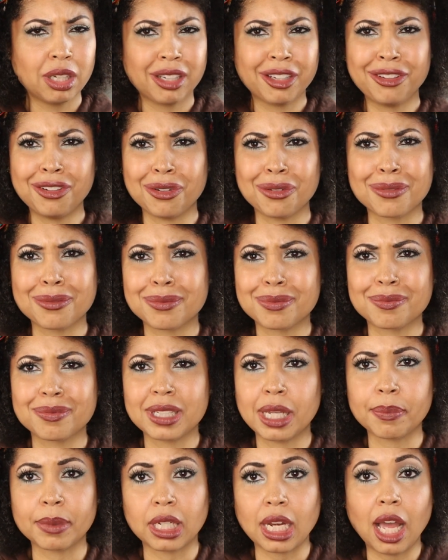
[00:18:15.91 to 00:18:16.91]
you know,
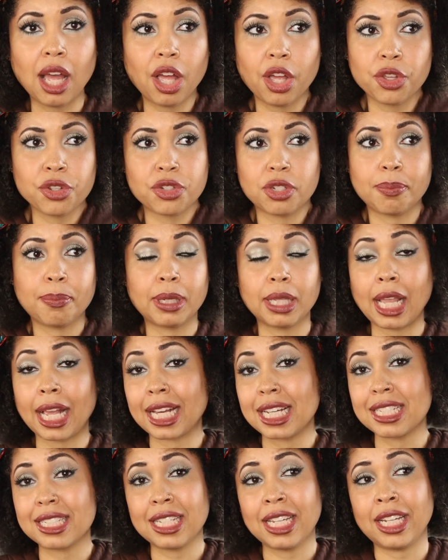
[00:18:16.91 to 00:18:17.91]
something else, but like
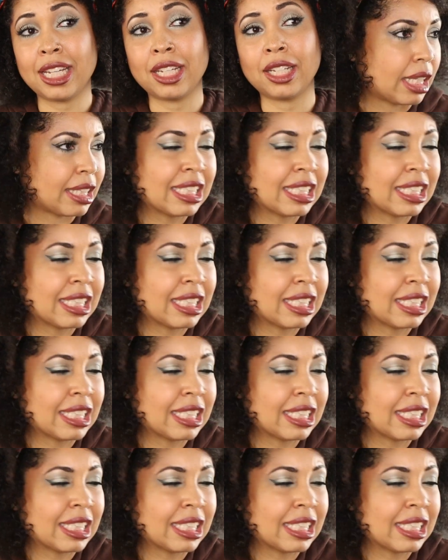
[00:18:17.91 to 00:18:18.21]
I said,